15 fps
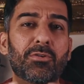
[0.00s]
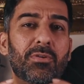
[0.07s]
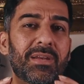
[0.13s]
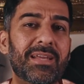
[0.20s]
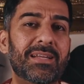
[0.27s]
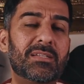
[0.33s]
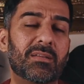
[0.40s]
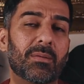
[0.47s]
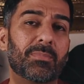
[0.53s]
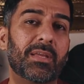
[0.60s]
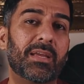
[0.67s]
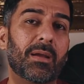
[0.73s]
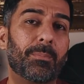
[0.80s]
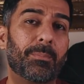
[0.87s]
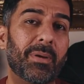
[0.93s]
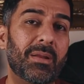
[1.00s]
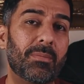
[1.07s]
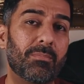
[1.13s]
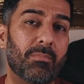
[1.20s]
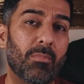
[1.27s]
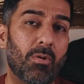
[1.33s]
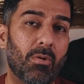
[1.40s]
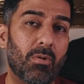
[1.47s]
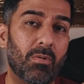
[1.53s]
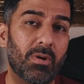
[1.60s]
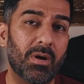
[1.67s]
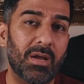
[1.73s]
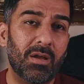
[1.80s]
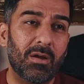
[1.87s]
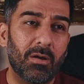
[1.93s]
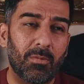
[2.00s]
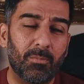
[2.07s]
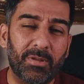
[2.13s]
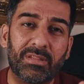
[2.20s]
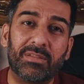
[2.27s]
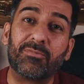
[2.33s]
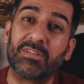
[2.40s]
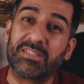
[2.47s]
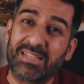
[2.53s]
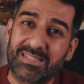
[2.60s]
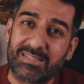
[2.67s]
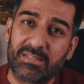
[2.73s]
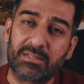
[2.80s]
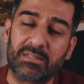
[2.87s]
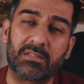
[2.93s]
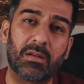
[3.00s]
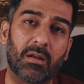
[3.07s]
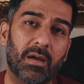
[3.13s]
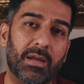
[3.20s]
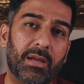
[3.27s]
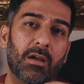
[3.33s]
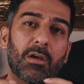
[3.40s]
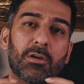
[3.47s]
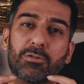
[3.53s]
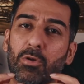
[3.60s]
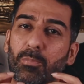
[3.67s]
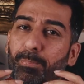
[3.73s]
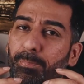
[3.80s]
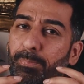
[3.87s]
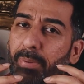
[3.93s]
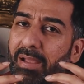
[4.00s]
You need something a bit more with resistance. So